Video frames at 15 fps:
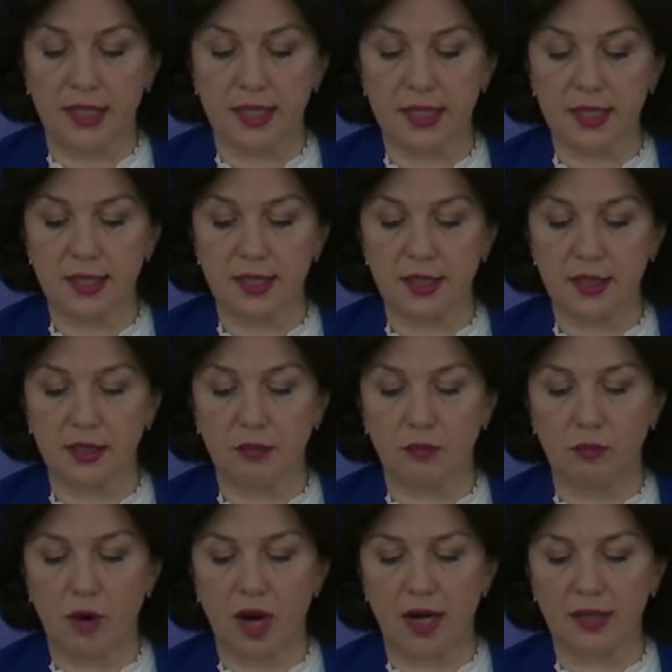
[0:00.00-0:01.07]
This year
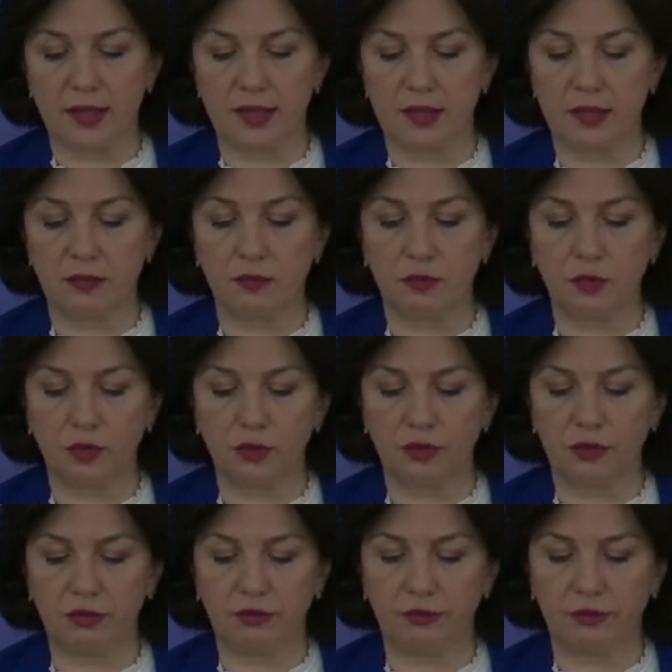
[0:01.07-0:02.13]
marks the
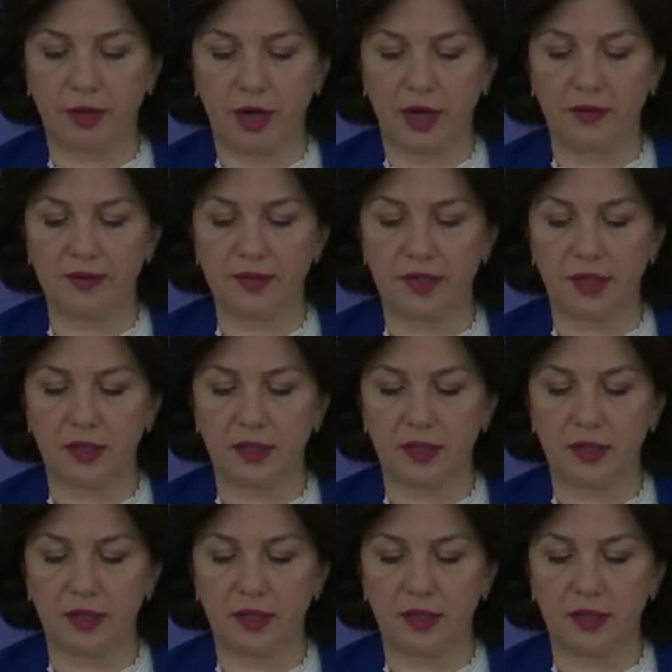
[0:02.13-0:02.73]
45th